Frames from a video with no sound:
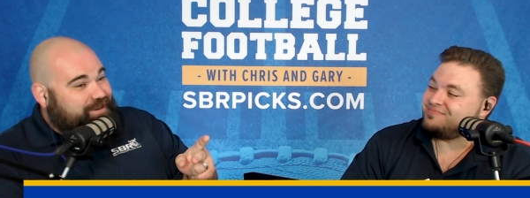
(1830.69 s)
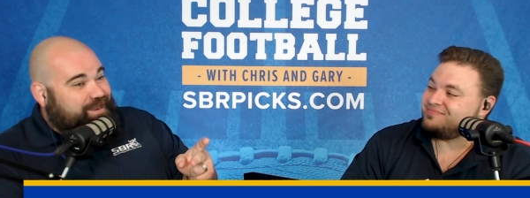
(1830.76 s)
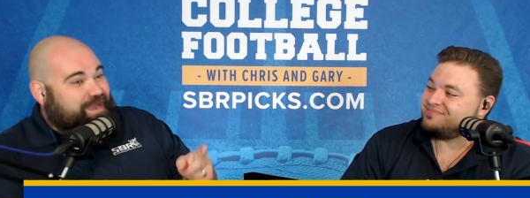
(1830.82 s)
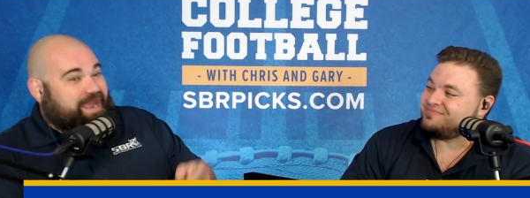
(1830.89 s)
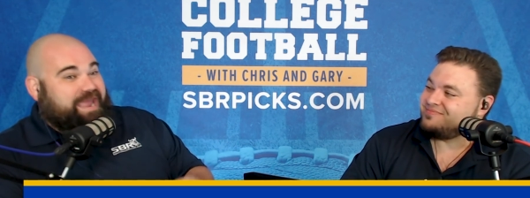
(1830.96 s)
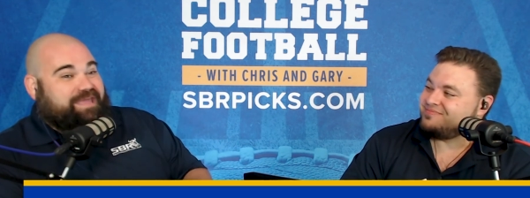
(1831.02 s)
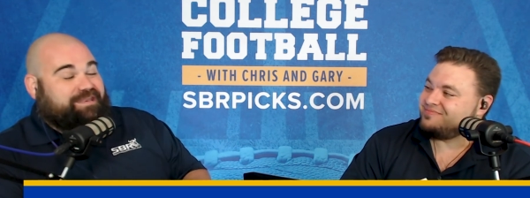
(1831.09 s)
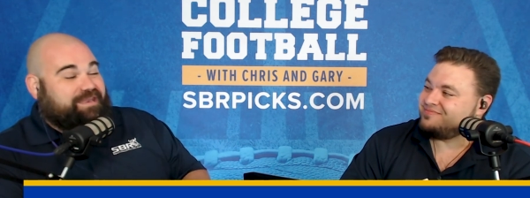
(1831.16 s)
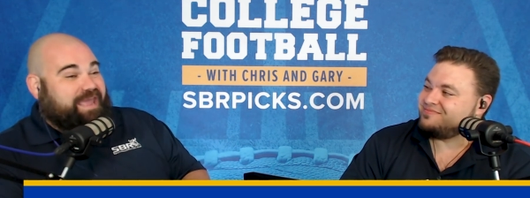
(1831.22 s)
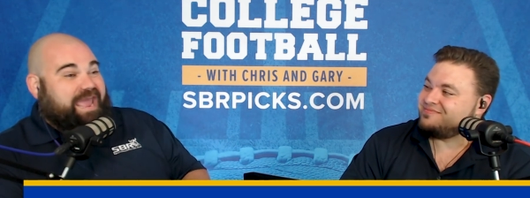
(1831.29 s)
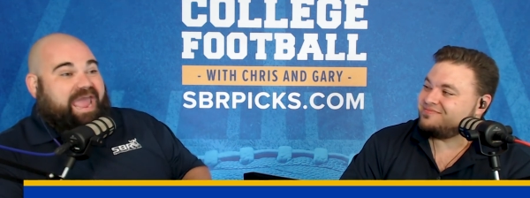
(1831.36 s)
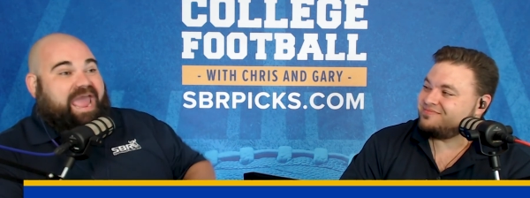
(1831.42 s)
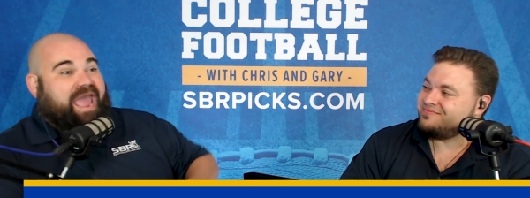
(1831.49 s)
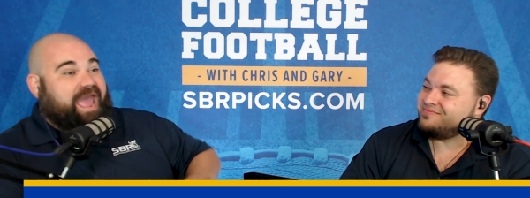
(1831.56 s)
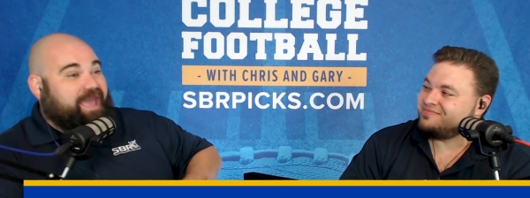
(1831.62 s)
Speaker 1: And
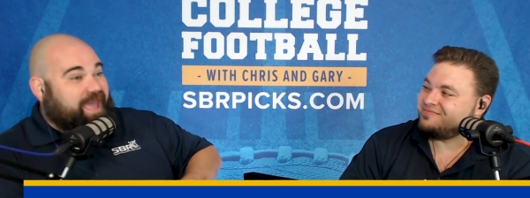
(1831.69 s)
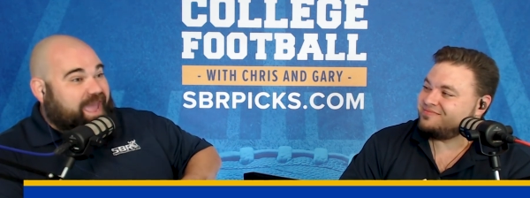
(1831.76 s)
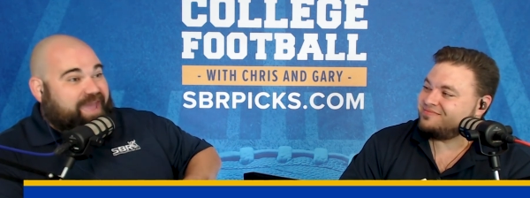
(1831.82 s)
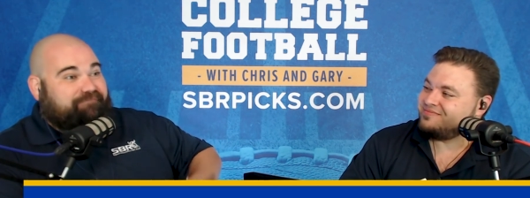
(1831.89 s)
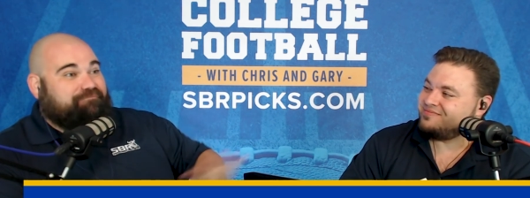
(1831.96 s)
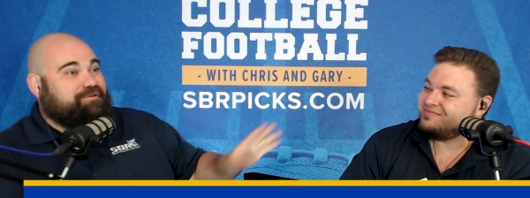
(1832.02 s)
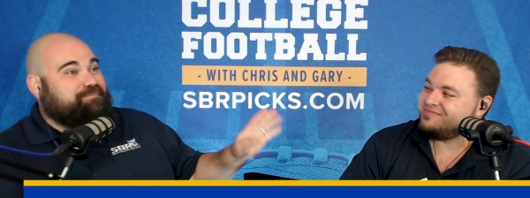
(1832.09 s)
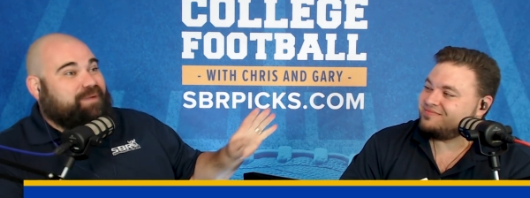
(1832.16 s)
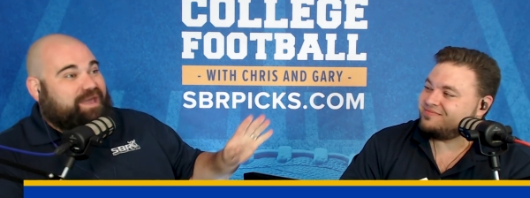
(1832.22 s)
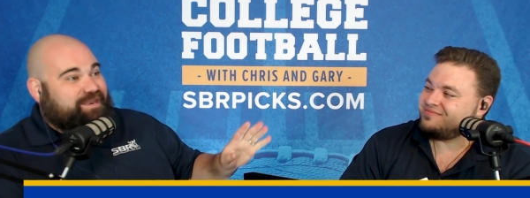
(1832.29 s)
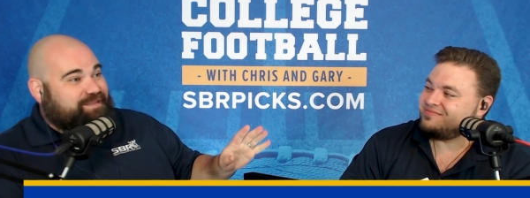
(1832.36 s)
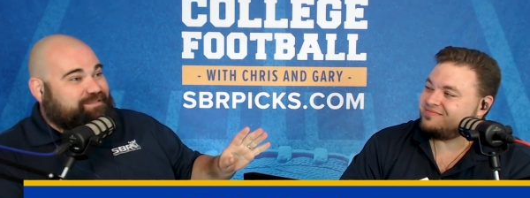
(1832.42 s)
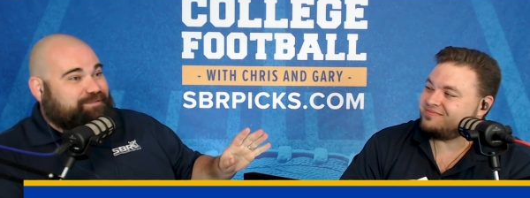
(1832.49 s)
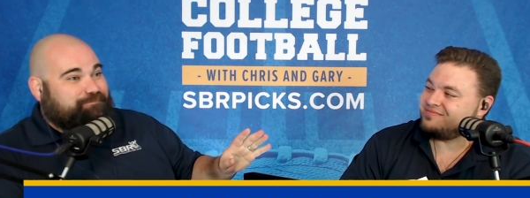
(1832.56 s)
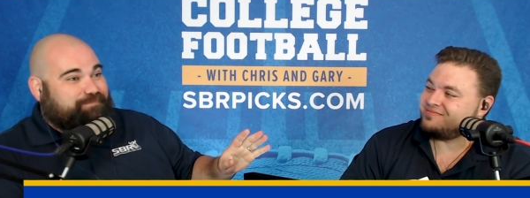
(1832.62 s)
everybody in the
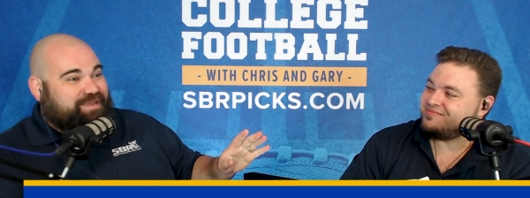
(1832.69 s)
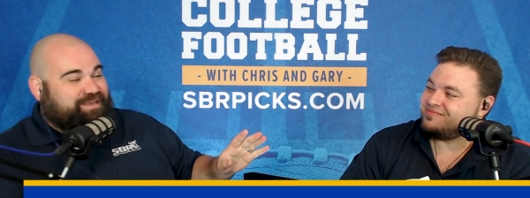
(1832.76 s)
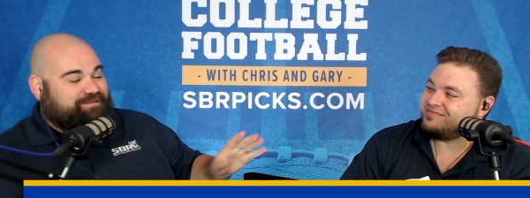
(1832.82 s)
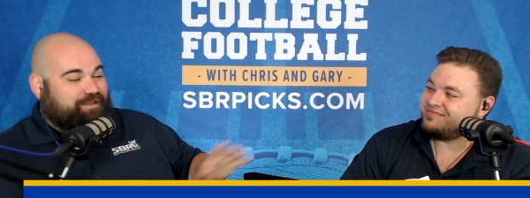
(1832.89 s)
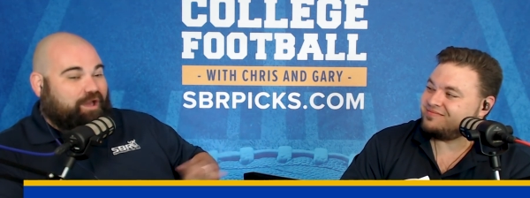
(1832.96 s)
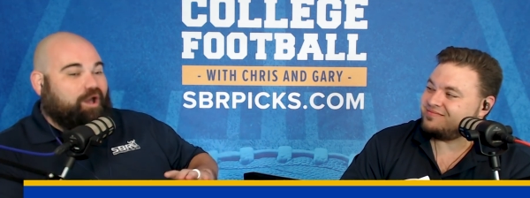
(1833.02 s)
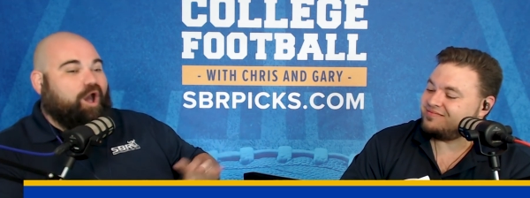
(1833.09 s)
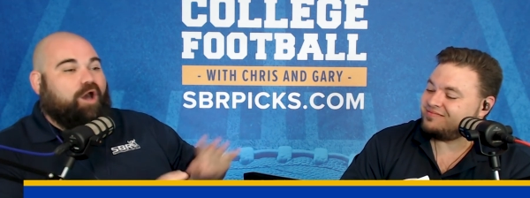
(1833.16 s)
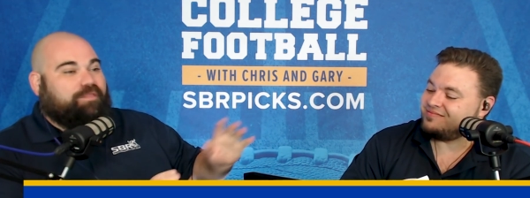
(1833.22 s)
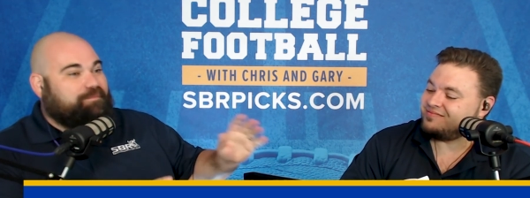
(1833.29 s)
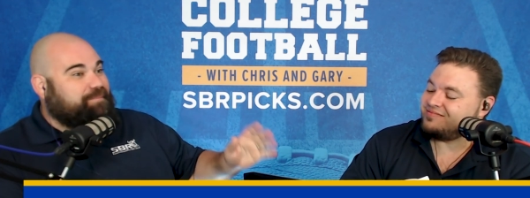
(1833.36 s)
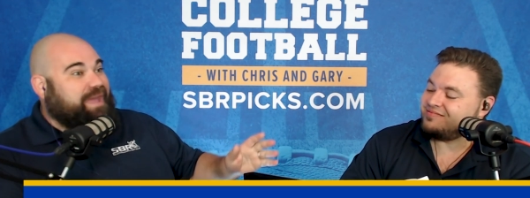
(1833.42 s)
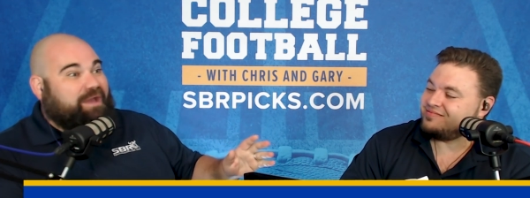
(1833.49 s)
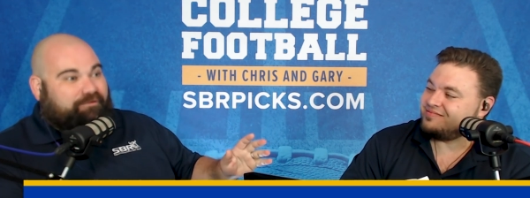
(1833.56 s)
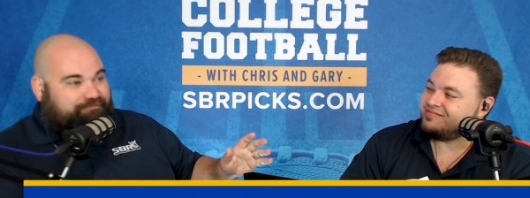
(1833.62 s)
big, all the
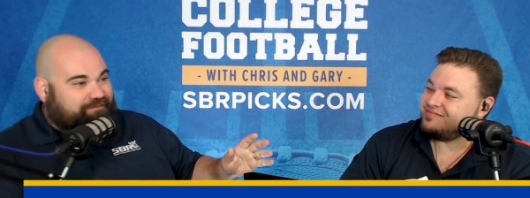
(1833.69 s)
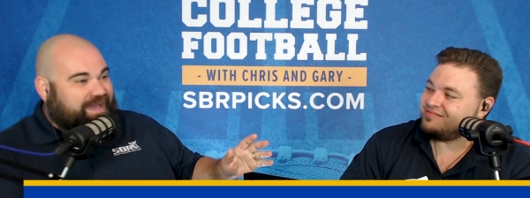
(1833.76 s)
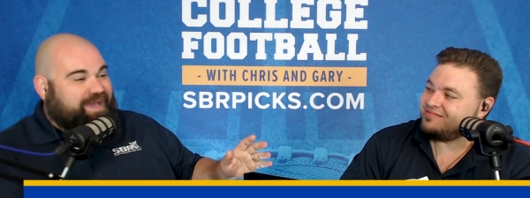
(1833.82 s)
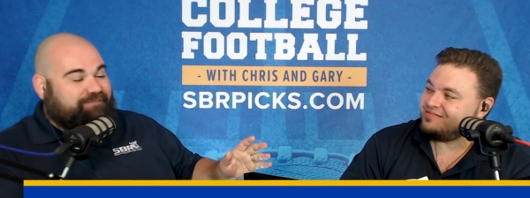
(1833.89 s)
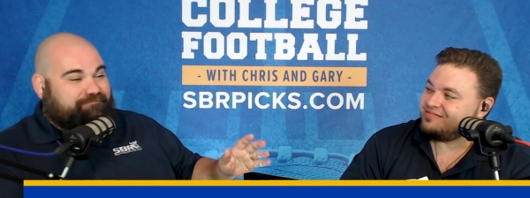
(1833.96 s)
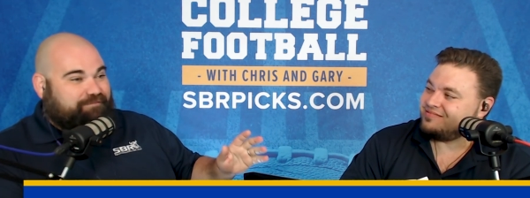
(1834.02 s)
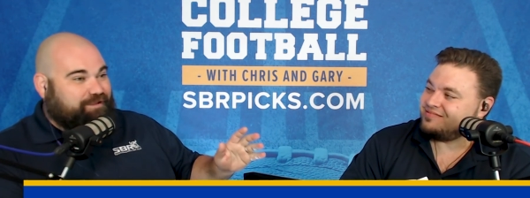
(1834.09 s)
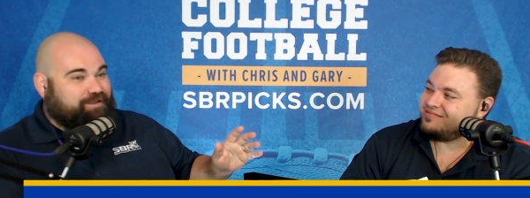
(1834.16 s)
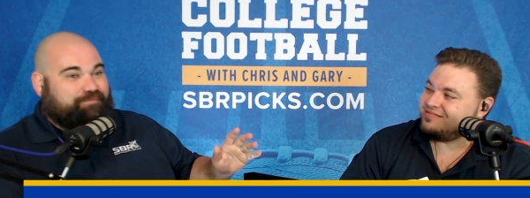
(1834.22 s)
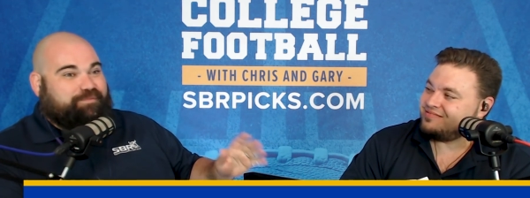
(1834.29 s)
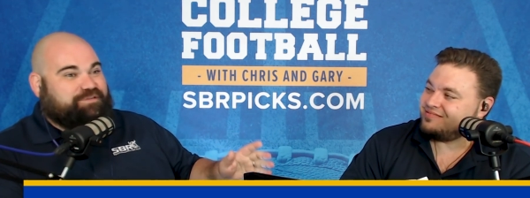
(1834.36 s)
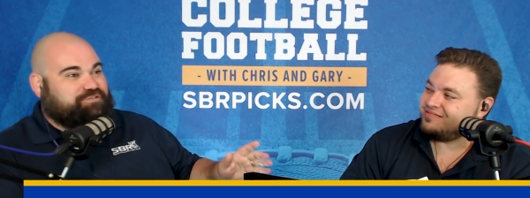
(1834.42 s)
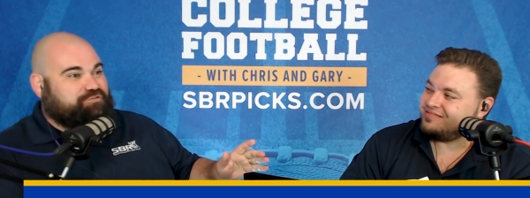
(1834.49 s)
Power Five commissioners